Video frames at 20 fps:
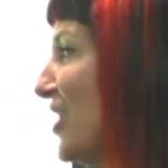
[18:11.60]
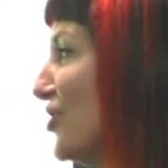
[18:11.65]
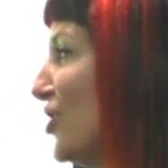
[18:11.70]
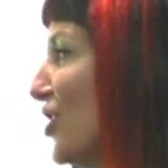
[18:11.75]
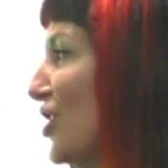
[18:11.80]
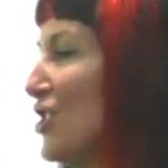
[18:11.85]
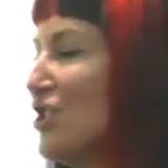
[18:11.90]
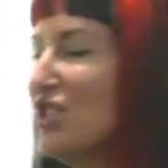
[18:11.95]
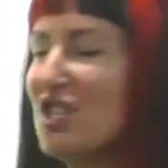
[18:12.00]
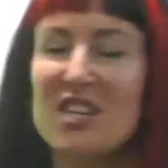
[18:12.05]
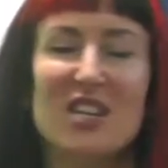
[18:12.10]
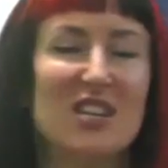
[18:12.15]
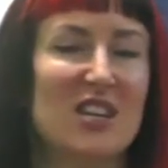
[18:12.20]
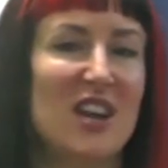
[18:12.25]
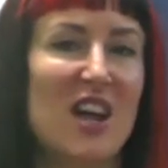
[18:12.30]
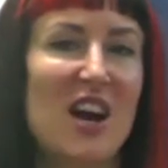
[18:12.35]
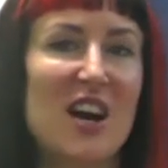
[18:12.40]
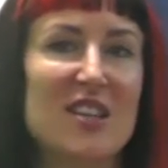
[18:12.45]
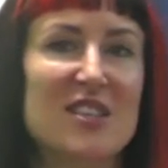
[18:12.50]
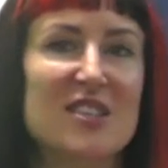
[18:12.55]
acknowledging a
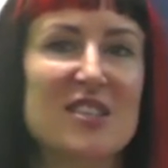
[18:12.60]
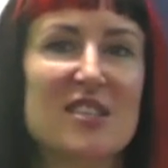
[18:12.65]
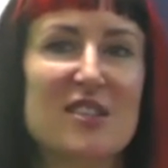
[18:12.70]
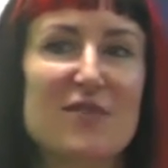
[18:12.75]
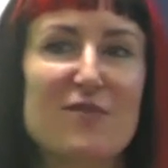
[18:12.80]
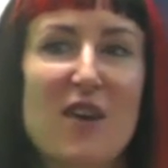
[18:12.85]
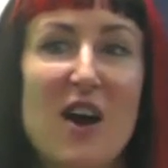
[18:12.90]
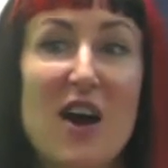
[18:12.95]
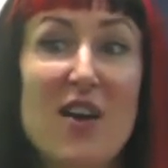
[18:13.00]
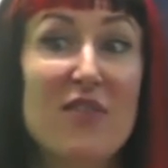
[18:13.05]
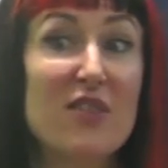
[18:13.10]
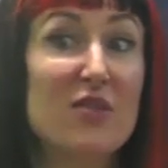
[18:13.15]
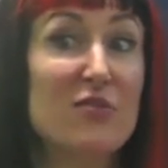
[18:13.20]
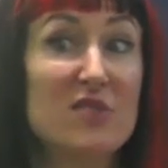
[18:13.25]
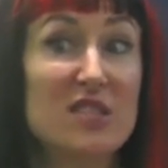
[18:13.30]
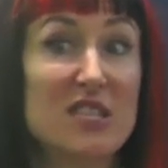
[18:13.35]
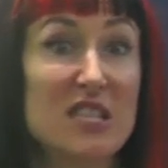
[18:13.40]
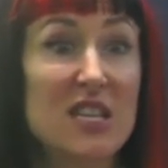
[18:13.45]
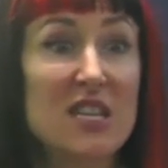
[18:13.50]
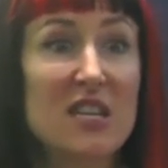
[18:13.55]
client's survival and
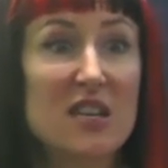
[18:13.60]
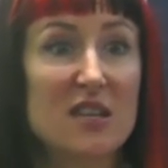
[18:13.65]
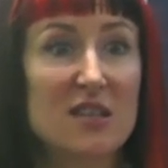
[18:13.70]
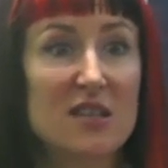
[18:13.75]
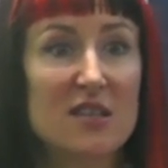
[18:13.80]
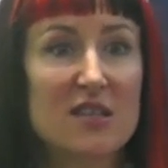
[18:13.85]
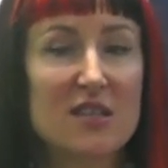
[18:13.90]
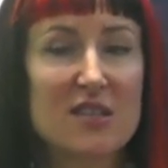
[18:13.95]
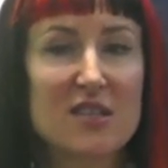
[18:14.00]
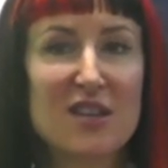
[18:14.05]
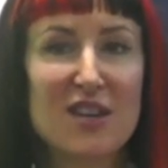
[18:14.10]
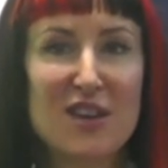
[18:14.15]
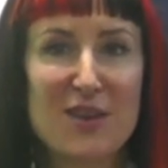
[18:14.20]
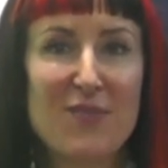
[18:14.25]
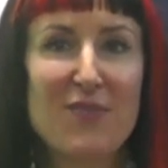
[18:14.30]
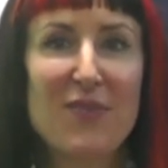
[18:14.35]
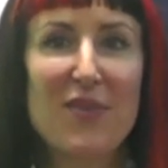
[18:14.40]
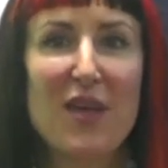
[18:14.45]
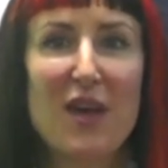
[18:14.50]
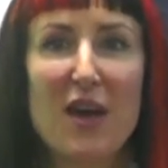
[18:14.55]
resilience.
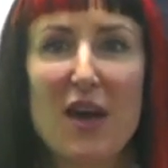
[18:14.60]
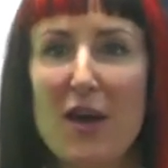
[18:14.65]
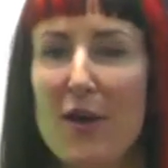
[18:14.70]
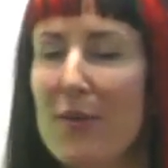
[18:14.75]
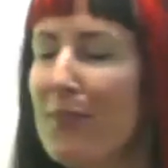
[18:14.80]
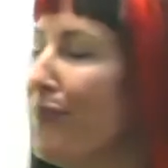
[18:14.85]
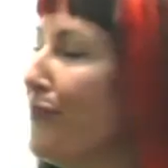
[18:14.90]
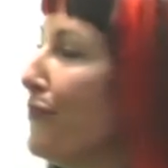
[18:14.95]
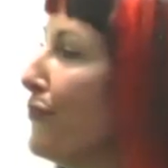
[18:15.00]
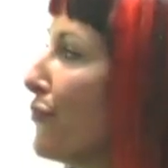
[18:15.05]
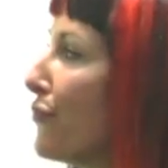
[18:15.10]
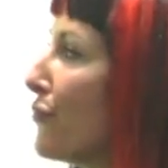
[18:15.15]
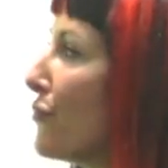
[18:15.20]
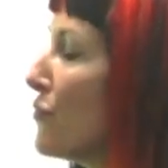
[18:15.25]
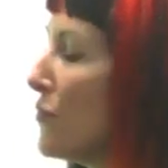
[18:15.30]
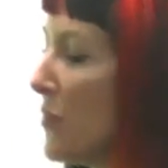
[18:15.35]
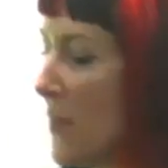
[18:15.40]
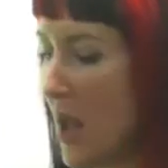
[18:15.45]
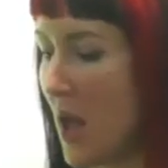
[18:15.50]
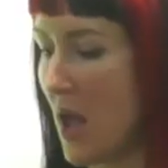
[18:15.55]
And
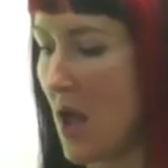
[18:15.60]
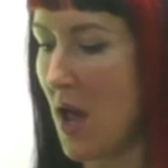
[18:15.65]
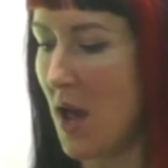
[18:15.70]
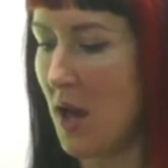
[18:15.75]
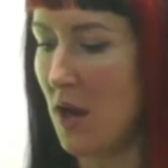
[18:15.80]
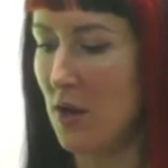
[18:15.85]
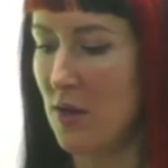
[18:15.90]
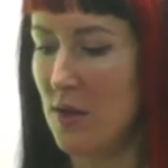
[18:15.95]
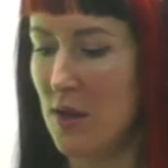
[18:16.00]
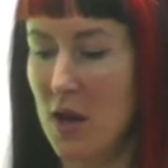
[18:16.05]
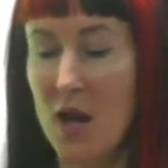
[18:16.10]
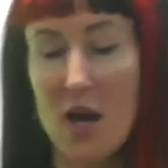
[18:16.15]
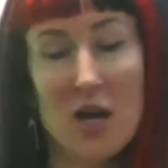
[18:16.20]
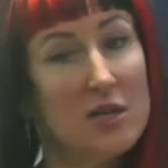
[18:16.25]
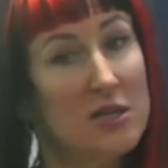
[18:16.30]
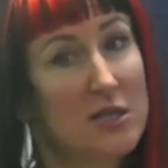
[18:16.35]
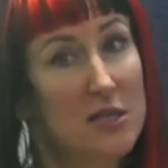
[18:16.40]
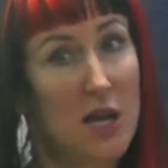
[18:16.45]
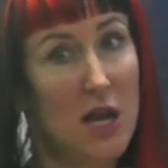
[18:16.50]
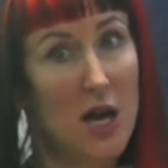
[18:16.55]
on the
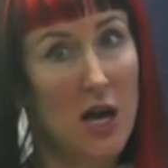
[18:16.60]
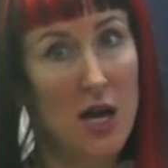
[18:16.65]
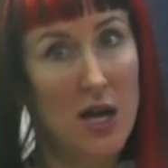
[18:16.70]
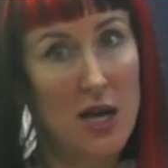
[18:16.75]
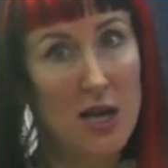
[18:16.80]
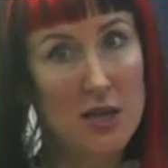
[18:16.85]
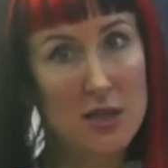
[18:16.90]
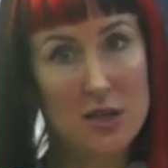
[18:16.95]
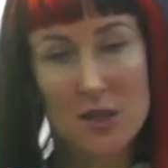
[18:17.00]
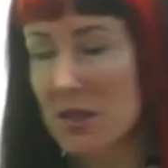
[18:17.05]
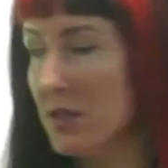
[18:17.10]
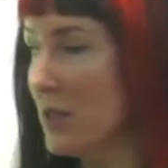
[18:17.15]
last slide